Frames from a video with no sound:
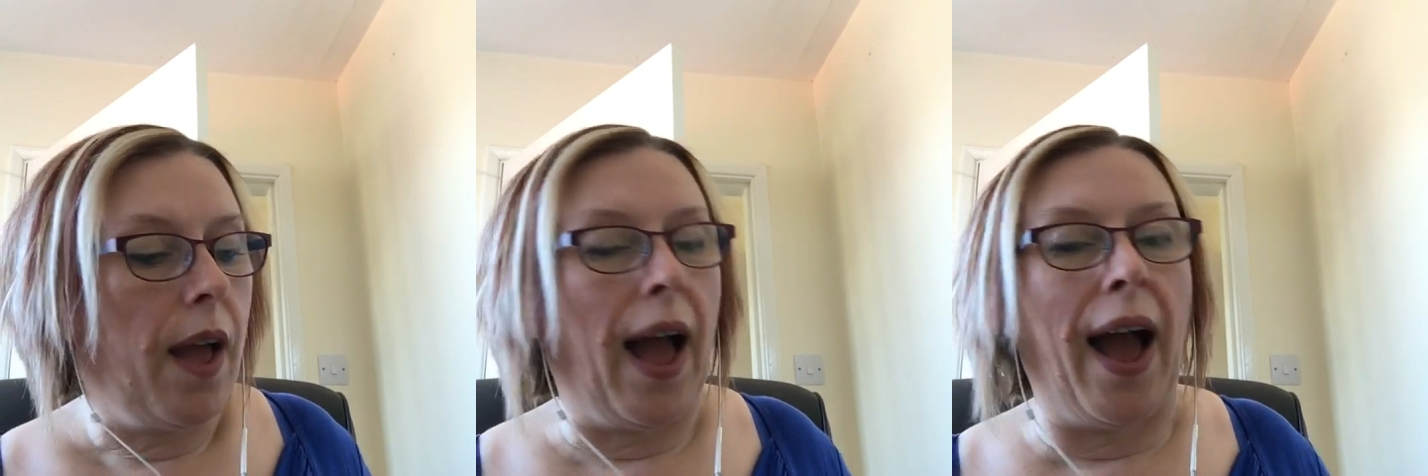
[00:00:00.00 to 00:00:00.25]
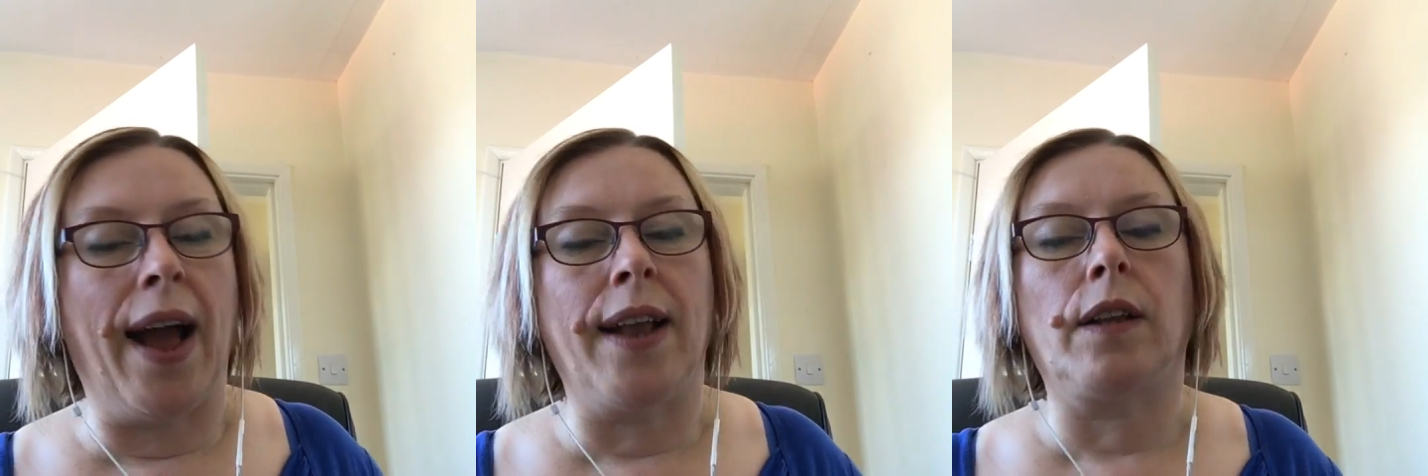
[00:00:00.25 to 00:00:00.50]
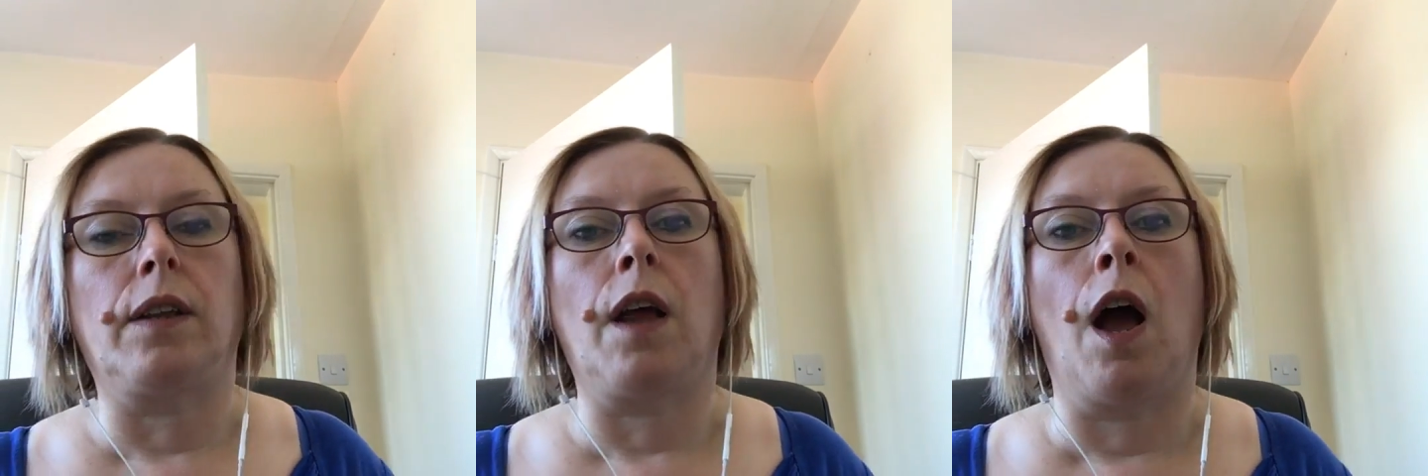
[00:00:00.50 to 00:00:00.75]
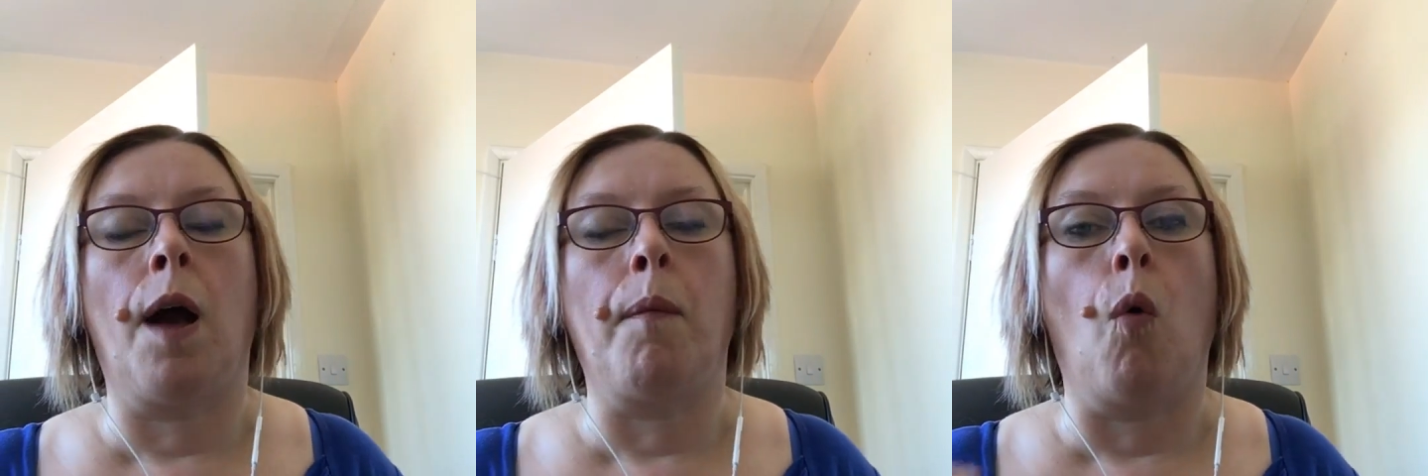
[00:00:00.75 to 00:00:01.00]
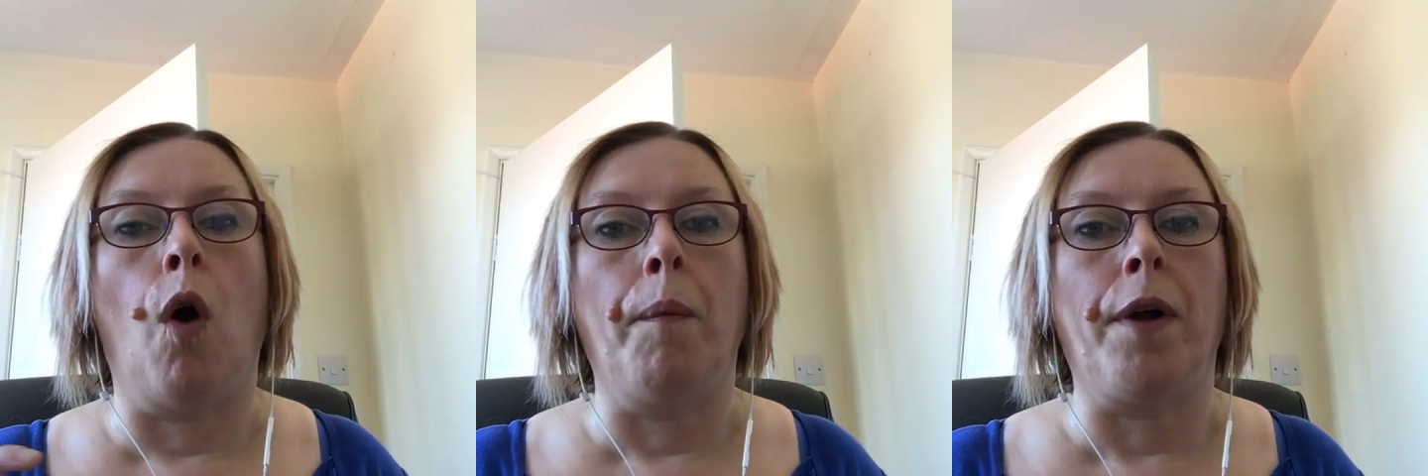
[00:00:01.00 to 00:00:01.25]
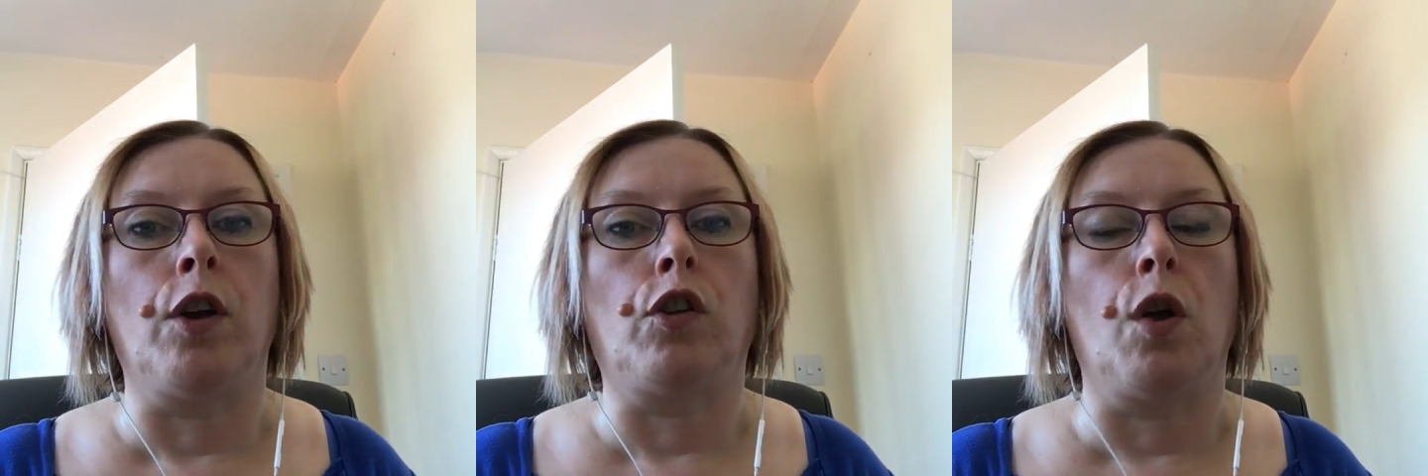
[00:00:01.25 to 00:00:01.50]
And what
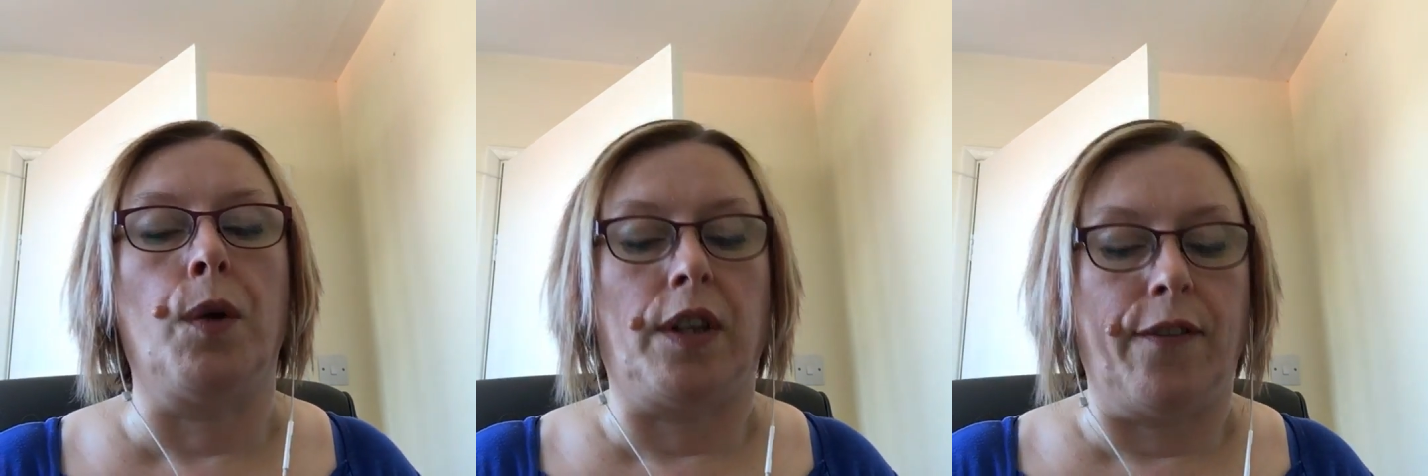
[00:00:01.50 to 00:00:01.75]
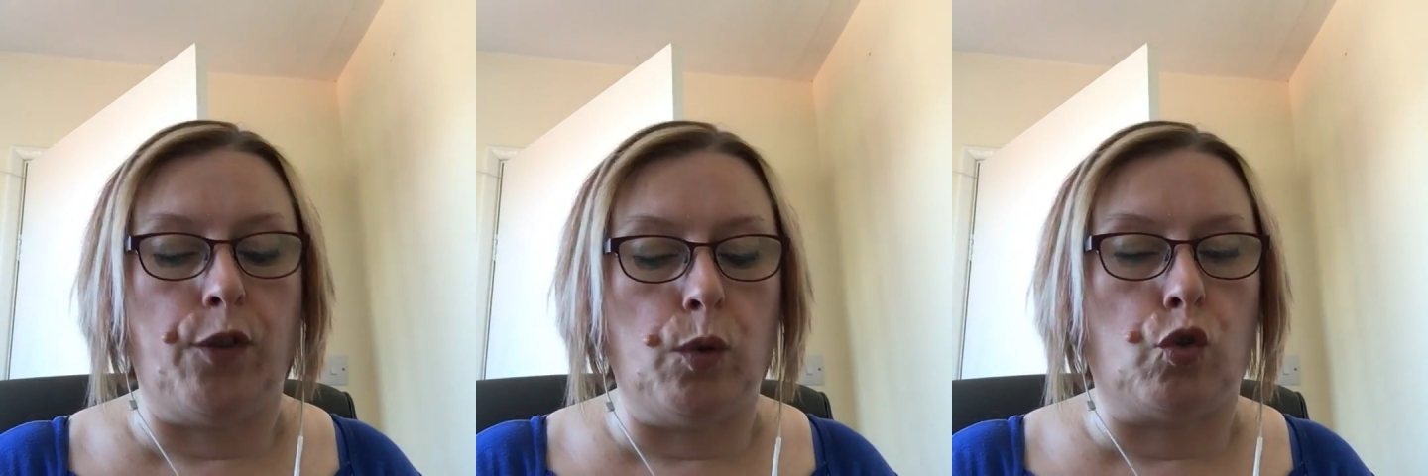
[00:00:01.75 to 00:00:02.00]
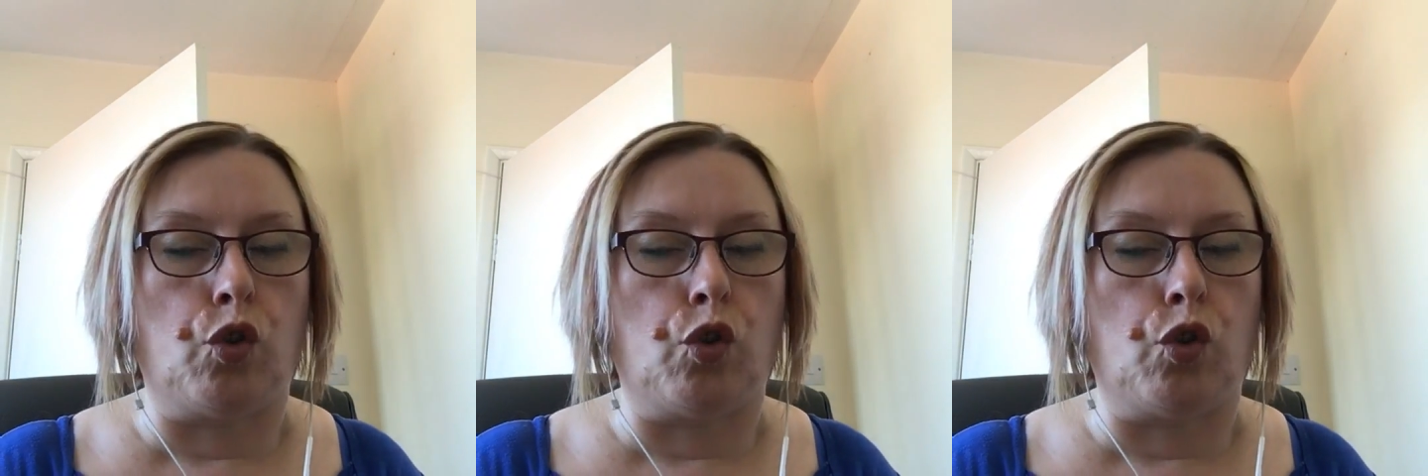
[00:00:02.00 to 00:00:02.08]
I'm going to do is, if you